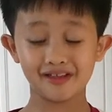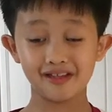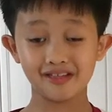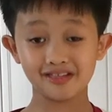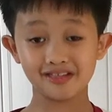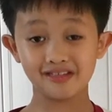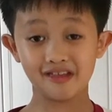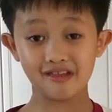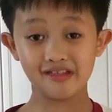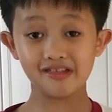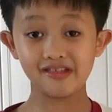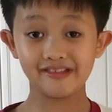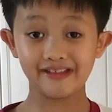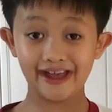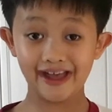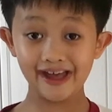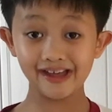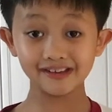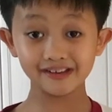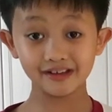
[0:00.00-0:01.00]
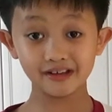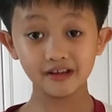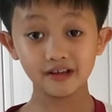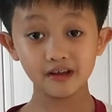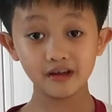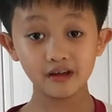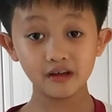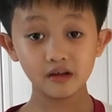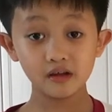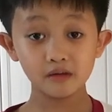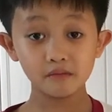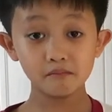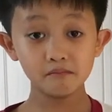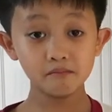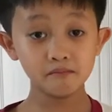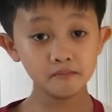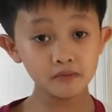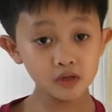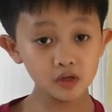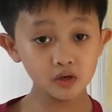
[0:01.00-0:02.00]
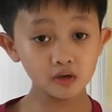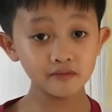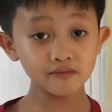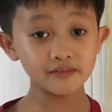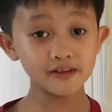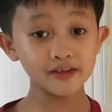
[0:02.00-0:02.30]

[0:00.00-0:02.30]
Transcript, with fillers: us to stand, move,